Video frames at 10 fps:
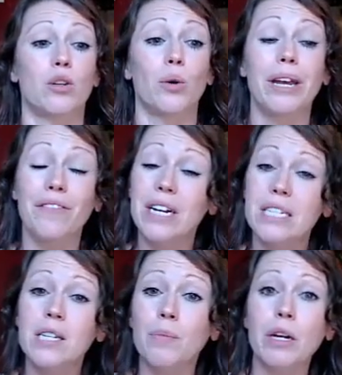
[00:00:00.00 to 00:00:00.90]
So if it
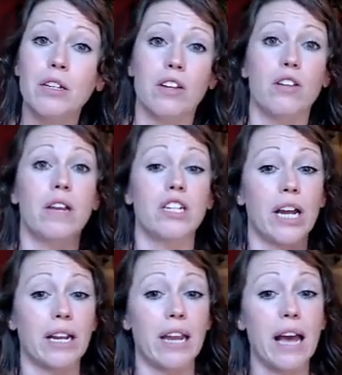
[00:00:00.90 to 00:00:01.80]
is a book, then you can
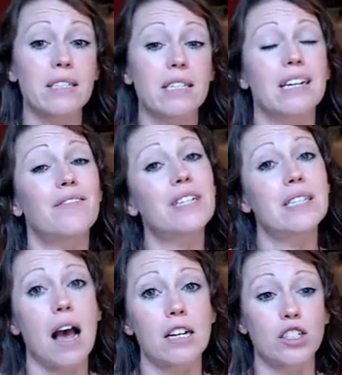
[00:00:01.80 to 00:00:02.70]
check yes, and if
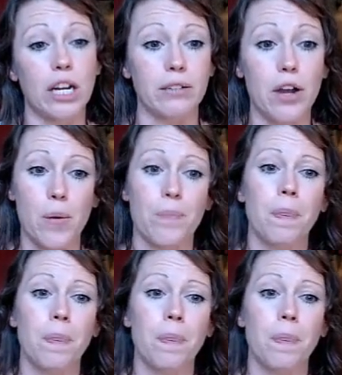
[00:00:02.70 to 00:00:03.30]
it's not, check no.